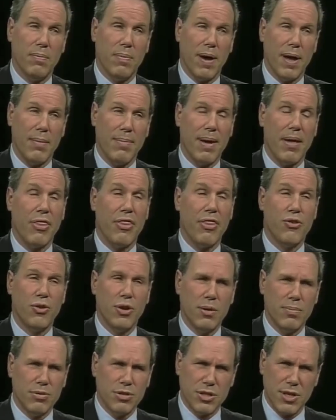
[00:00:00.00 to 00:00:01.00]
by about
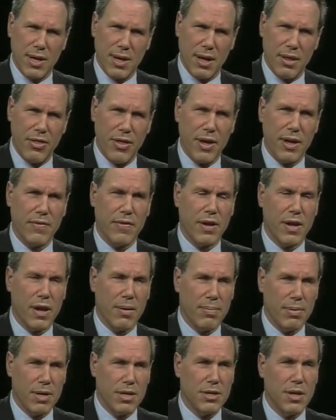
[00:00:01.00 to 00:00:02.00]
30%, I think, of the
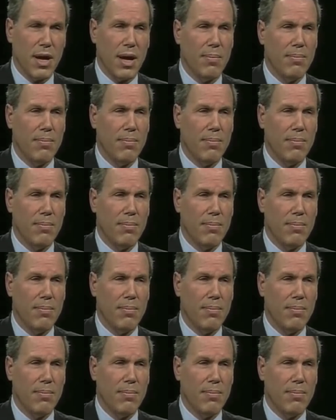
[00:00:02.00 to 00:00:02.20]
companies,